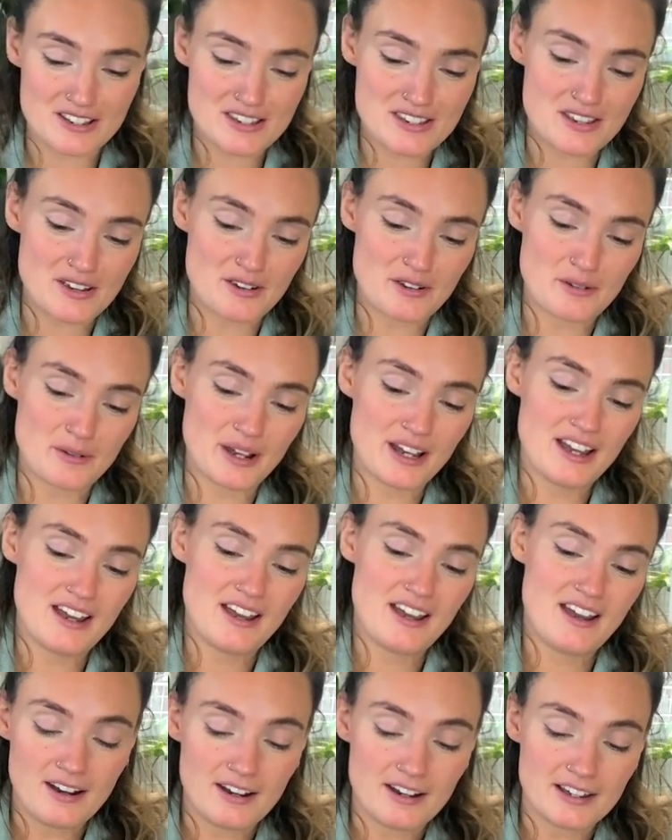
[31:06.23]
So
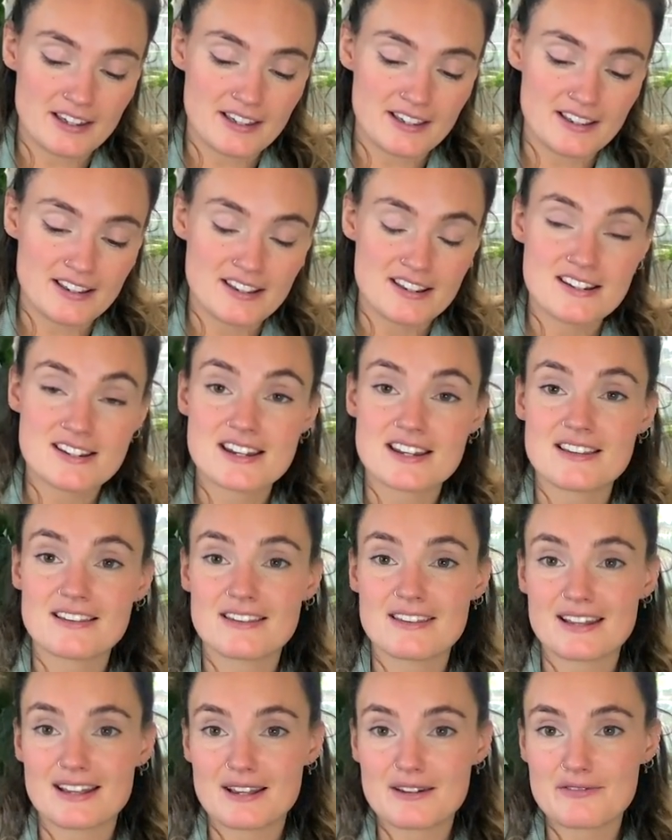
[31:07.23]
I didn't
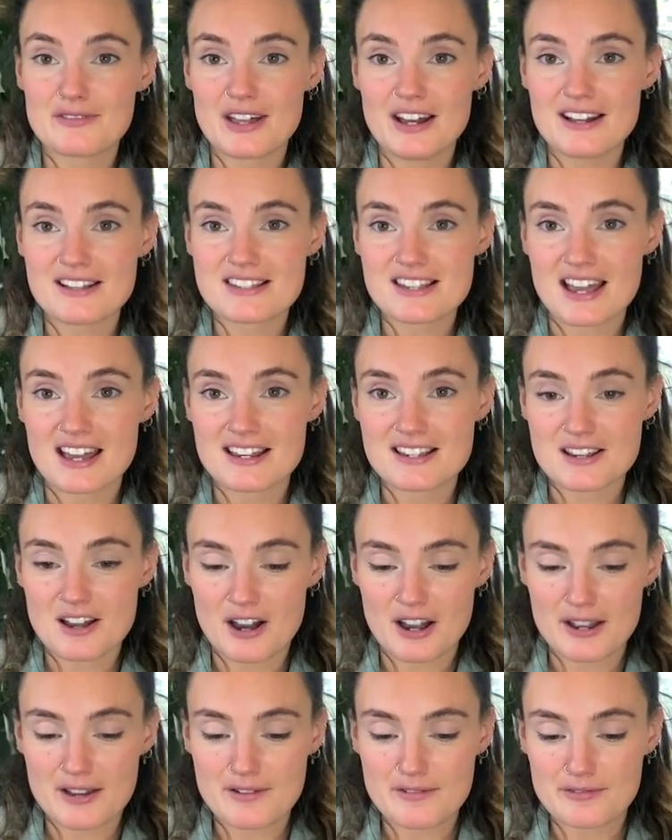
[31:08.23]
think of that and
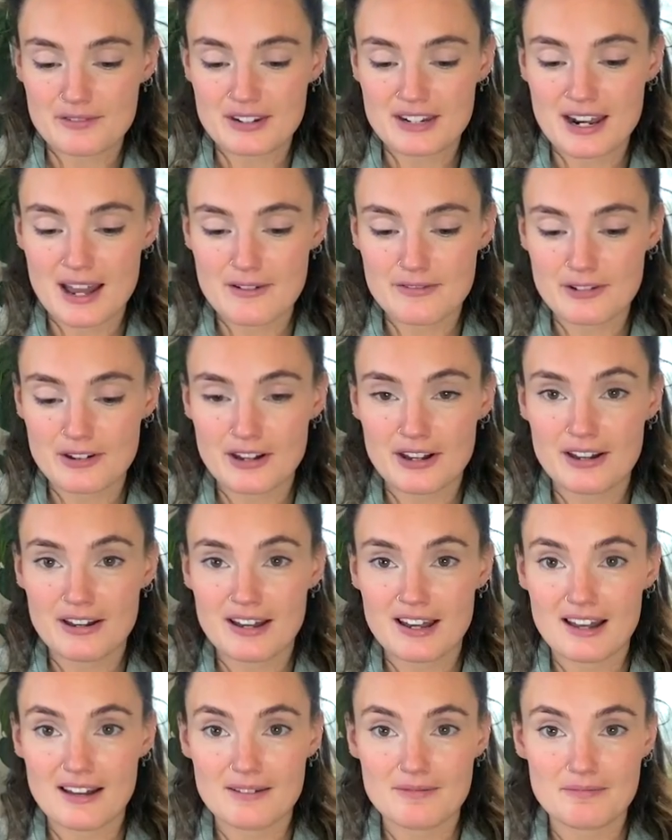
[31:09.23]
I've never
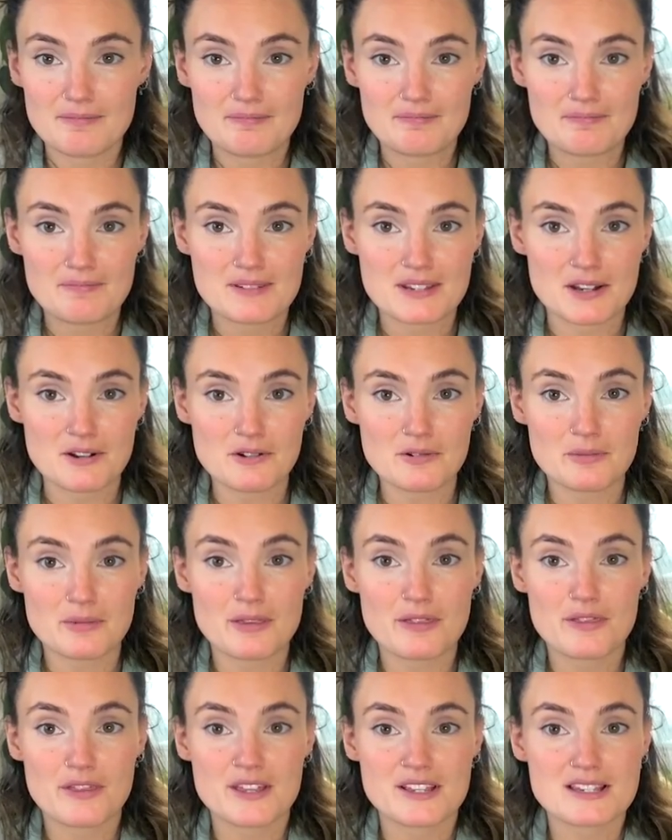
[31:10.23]
dealt
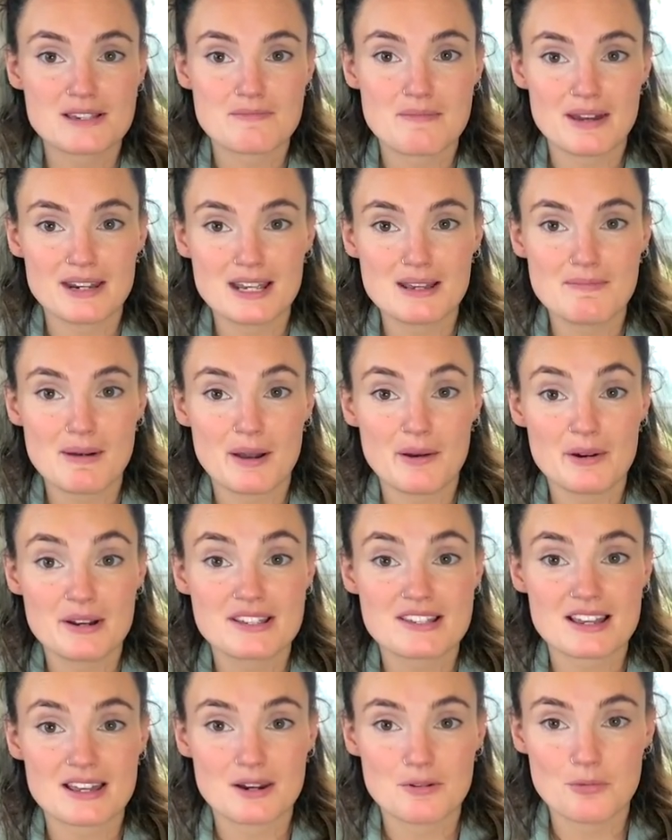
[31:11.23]
with this many
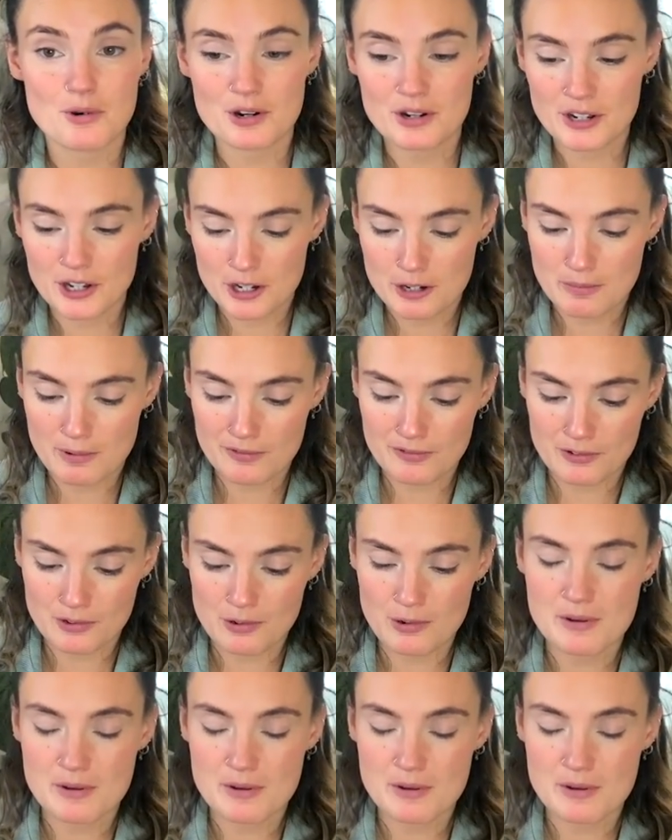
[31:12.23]
berries in one go before.